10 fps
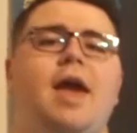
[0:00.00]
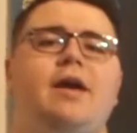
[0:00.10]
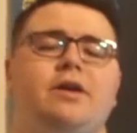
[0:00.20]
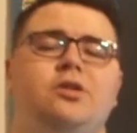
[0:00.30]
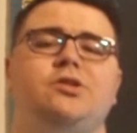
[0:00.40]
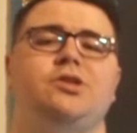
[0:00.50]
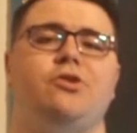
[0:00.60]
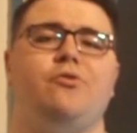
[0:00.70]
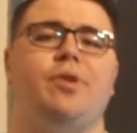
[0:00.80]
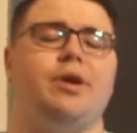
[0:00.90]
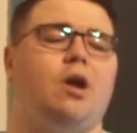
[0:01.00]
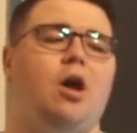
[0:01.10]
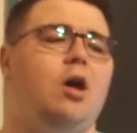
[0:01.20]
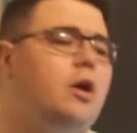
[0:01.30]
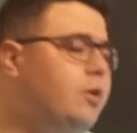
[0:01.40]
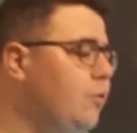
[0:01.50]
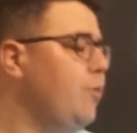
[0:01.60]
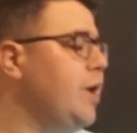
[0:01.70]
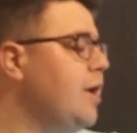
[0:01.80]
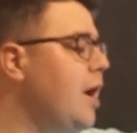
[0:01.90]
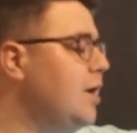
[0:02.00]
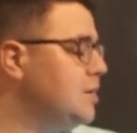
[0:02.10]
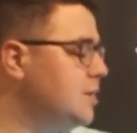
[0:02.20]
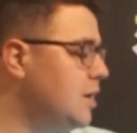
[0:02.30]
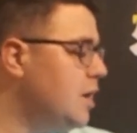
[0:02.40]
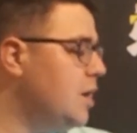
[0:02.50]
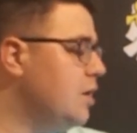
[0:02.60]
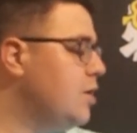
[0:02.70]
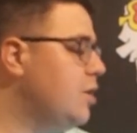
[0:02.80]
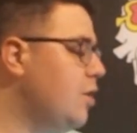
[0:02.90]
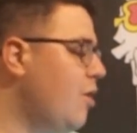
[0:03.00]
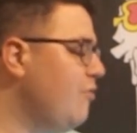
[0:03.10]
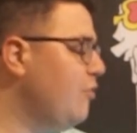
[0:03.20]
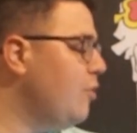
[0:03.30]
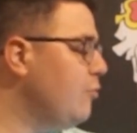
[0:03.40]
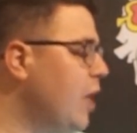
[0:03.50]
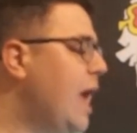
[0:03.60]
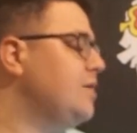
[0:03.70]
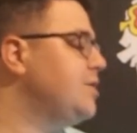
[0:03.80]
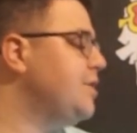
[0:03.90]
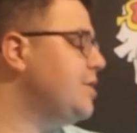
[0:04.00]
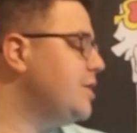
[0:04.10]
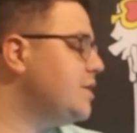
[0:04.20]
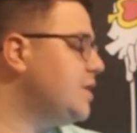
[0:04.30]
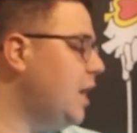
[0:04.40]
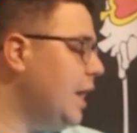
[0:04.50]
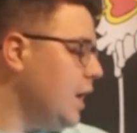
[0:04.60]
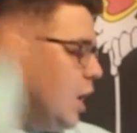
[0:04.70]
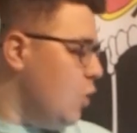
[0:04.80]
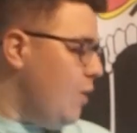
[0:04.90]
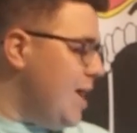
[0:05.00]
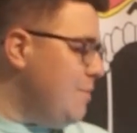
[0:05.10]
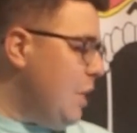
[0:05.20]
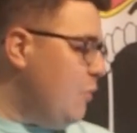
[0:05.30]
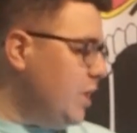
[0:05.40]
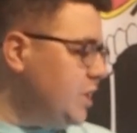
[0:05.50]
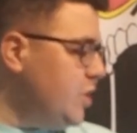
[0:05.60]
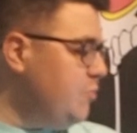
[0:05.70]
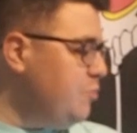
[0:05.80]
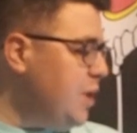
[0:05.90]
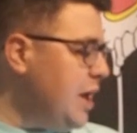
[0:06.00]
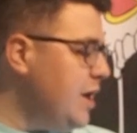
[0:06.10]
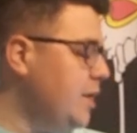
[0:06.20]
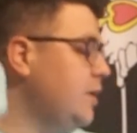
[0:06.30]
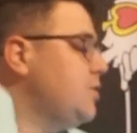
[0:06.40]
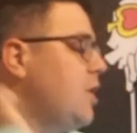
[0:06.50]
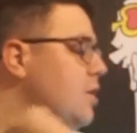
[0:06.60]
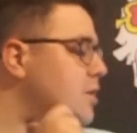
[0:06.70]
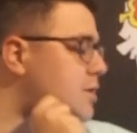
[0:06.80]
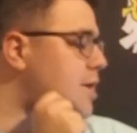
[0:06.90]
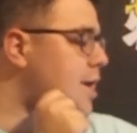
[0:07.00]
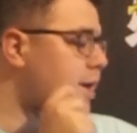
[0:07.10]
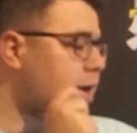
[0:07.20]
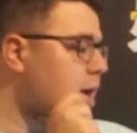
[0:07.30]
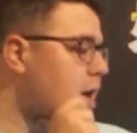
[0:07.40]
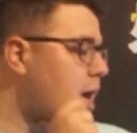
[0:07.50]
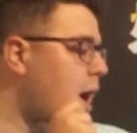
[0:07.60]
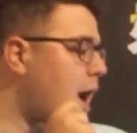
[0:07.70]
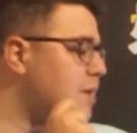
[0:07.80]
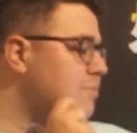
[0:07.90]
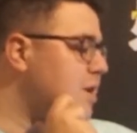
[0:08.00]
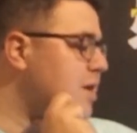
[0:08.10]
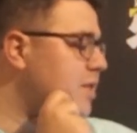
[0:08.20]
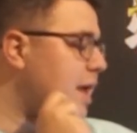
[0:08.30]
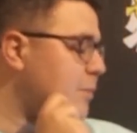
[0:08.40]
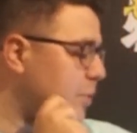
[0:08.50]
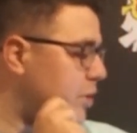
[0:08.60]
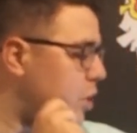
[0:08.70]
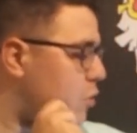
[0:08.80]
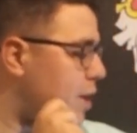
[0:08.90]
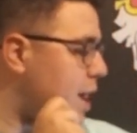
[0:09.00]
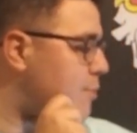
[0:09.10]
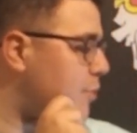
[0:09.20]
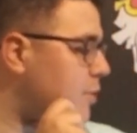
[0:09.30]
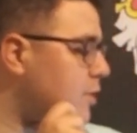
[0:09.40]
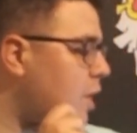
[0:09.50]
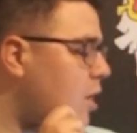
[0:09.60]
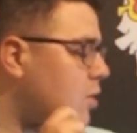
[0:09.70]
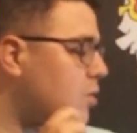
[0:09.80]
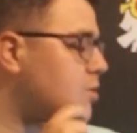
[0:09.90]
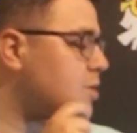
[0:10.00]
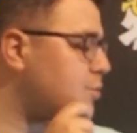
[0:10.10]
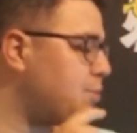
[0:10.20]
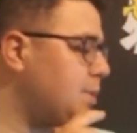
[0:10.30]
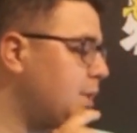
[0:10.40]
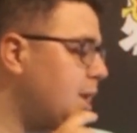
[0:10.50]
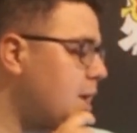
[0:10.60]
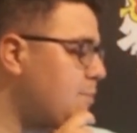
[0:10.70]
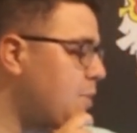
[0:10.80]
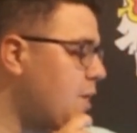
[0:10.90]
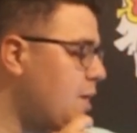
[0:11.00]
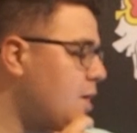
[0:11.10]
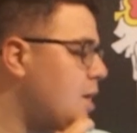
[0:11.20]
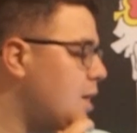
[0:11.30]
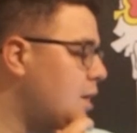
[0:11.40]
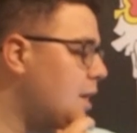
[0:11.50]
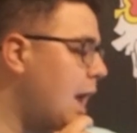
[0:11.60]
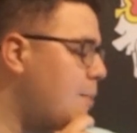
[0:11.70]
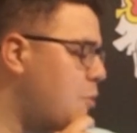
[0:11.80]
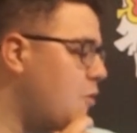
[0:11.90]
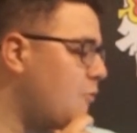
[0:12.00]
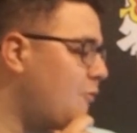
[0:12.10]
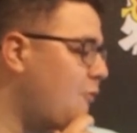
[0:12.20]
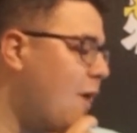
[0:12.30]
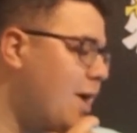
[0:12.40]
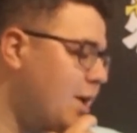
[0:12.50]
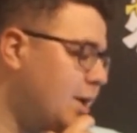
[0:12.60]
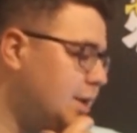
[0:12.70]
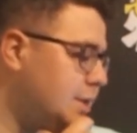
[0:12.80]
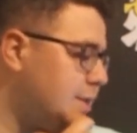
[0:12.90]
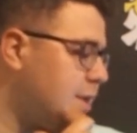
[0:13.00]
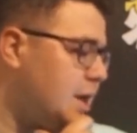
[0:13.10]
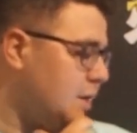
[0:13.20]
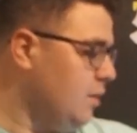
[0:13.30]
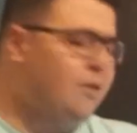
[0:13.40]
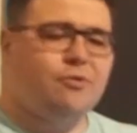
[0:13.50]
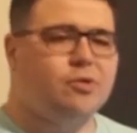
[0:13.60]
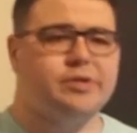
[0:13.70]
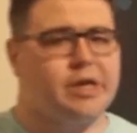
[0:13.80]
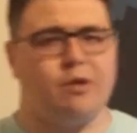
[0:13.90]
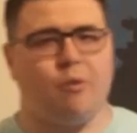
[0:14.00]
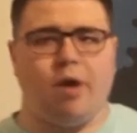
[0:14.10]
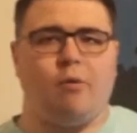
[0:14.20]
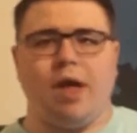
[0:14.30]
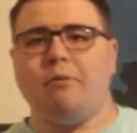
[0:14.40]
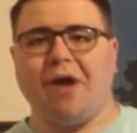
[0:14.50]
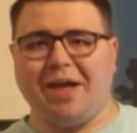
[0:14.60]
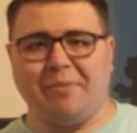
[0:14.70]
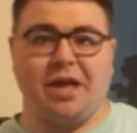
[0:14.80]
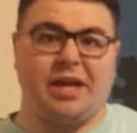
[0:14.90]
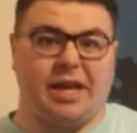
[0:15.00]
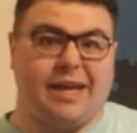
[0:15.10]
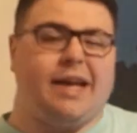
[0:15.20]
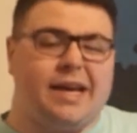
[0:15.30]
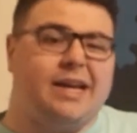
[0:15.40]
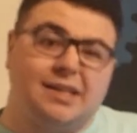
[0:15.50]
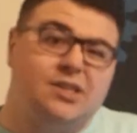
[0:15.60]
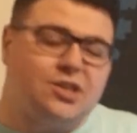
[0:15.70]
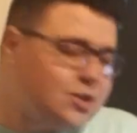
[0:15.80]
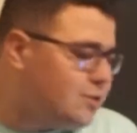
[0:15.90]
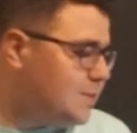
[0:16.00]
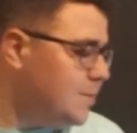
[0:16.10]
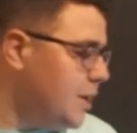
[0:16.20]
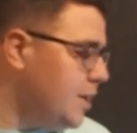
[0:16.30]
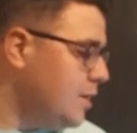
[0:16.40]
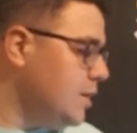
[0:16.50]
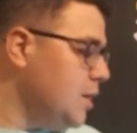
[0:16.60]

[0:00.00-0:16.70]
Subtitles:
And continuing on, we got, everyone reacting to this like, wait a minute, what do mean? And Shaka's like, I mean that we're no able longer to leave the Labophase. No, everyone's like, wait a minute. Excuse me?